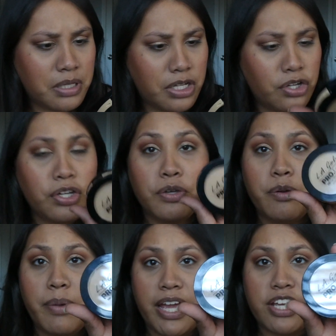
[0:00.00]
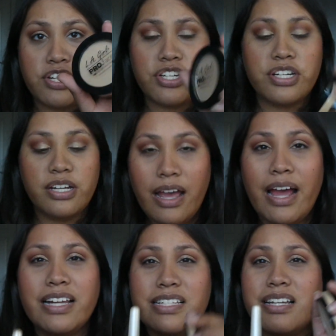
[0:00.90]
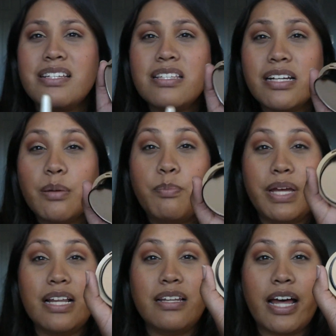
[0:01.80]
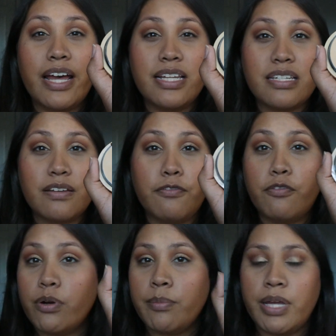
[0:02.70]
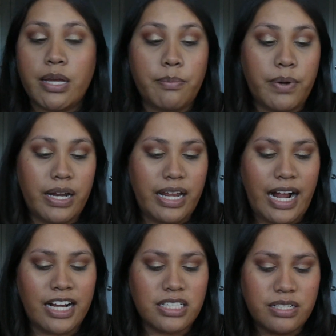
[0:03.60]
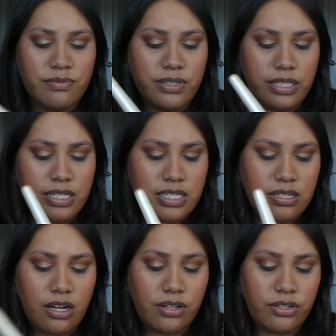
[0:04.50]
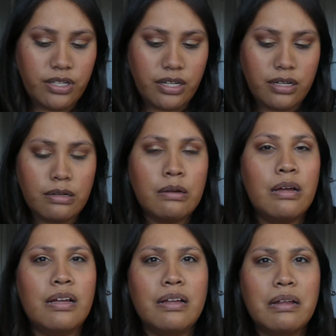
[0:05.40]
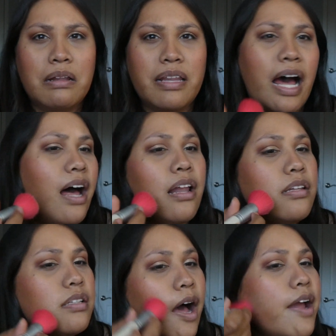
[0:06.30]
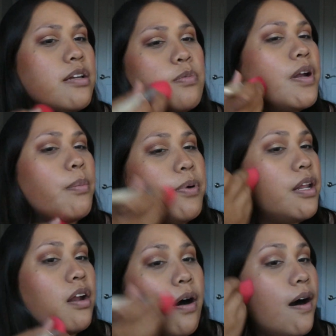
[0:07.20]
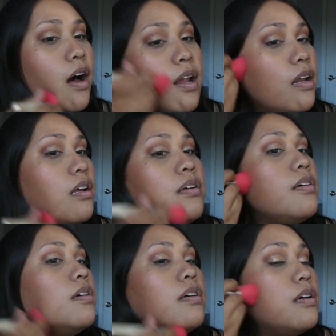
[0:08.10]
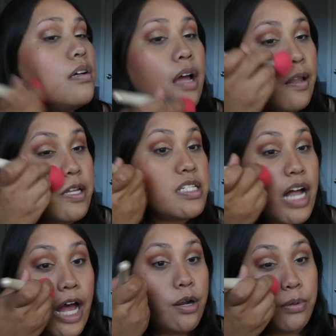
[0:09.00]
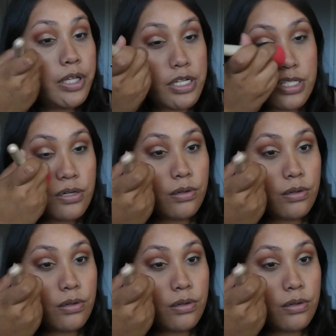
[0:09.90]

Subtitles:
Nude Beige. And it does look a bit light for me, but it actually really does not look that light when I put it on. At least I don't think so.